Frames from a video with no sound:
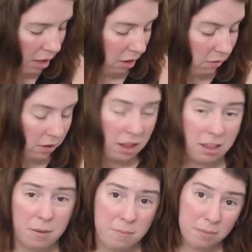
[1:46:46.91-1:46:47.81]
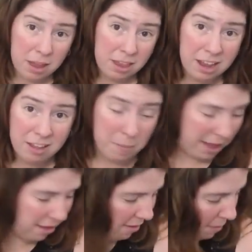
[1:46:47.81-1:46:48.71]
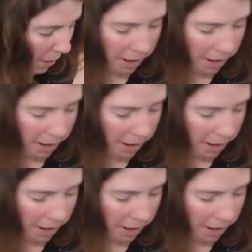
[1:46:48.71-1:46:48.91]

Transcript: it's an expense, but